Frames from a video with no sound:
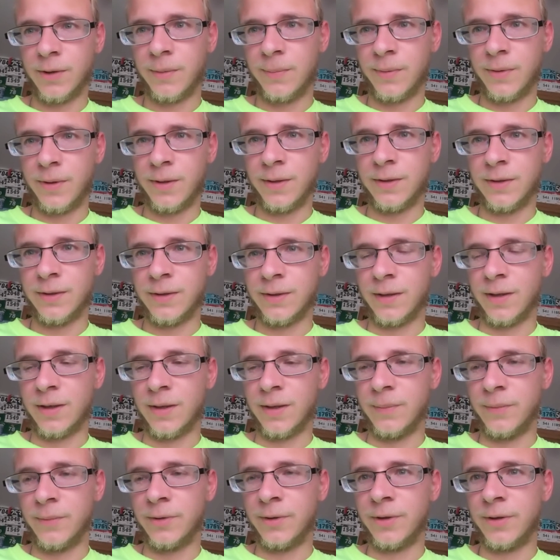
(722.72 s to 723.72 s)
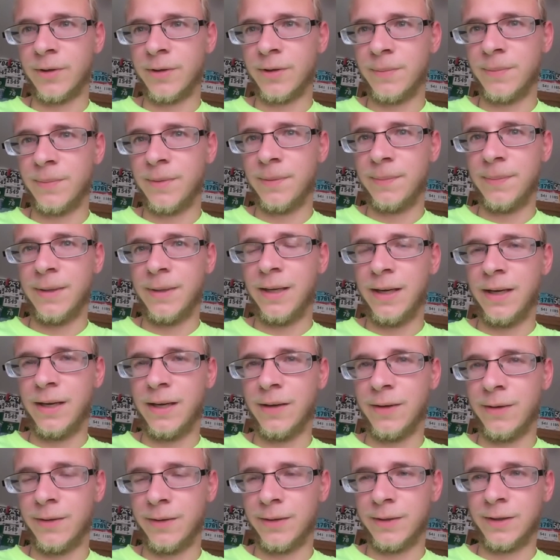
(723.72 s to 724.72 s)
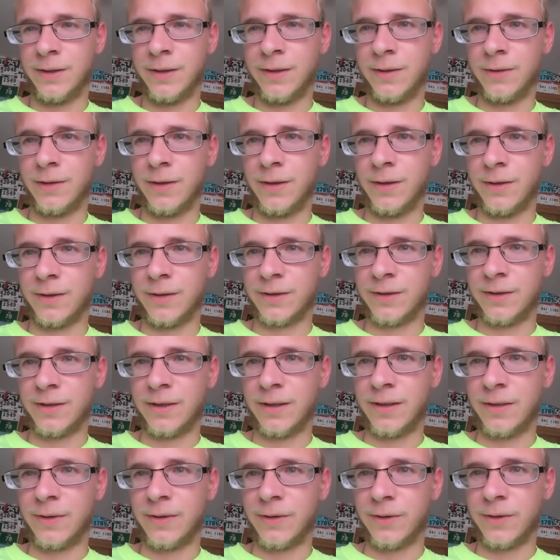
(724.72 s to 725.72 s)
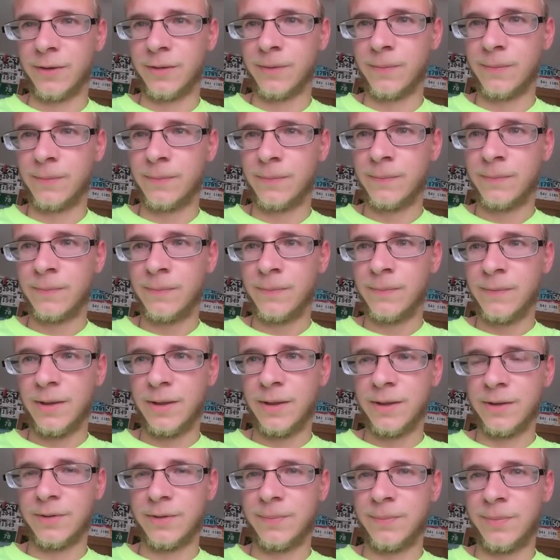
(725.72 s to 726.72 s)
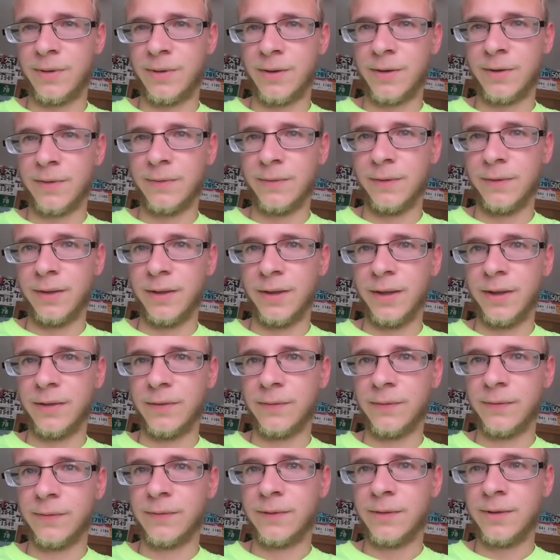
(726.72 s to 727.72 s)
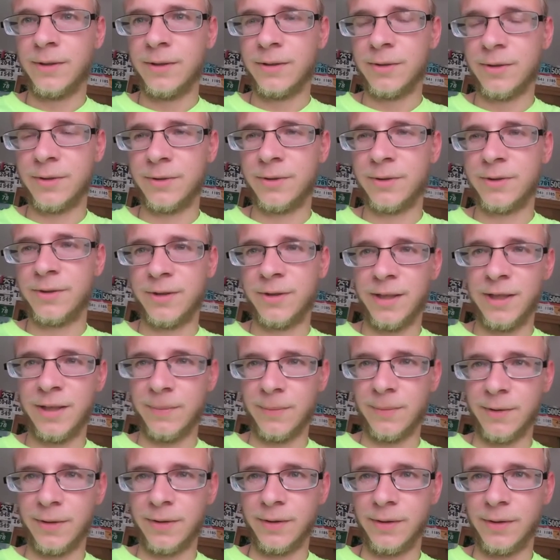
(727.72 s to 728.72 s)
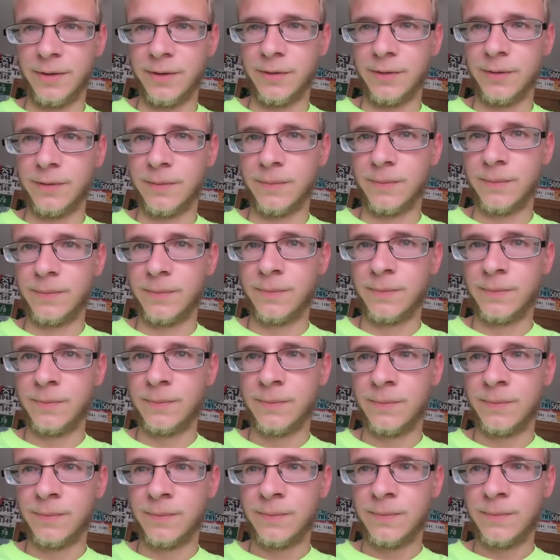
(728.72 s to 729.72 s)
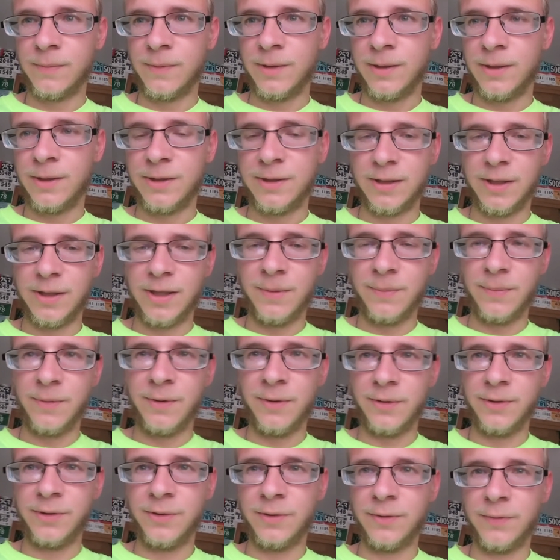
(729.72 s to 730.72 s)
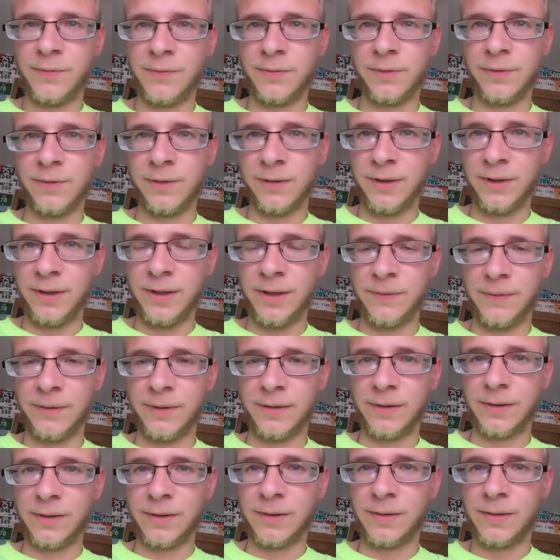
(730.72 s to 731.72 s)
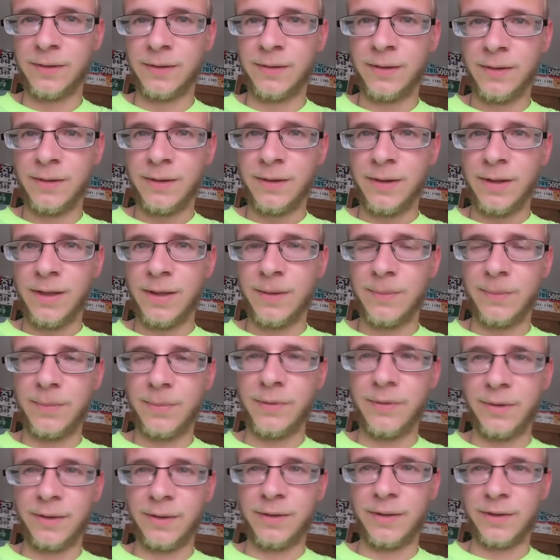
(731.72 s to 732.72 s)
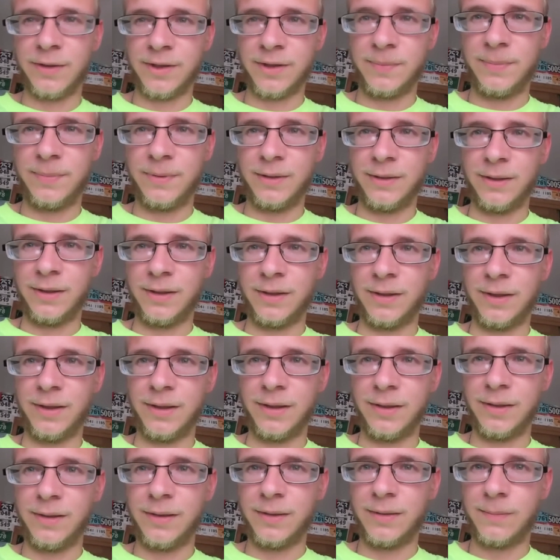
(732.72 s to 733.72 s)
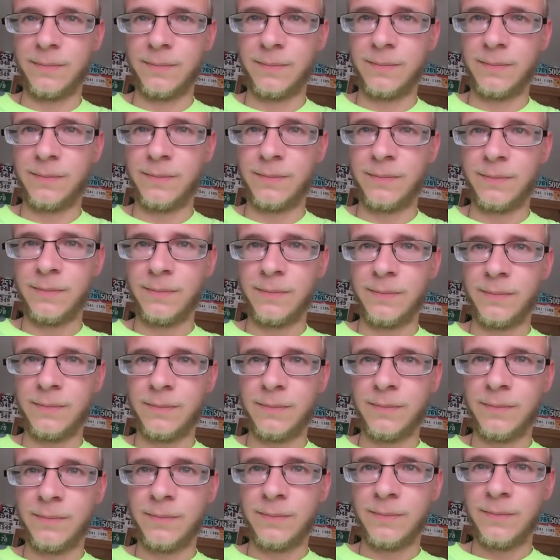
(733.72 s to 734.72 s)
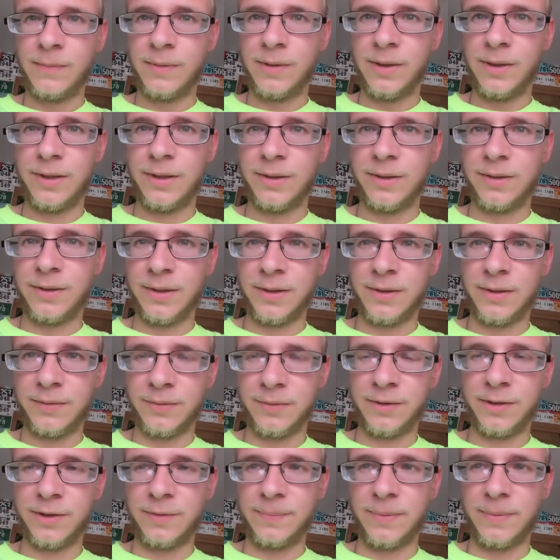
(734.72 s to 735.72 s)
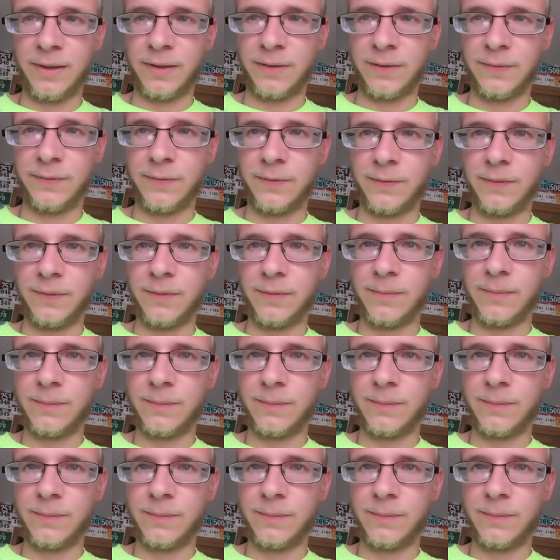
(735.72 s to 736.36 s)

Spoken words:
part-time, you're gonna be paid under $10 an hour. It's a part of life, so shame on you. Shame on you for leaving and putting us behind. It's disrespectful.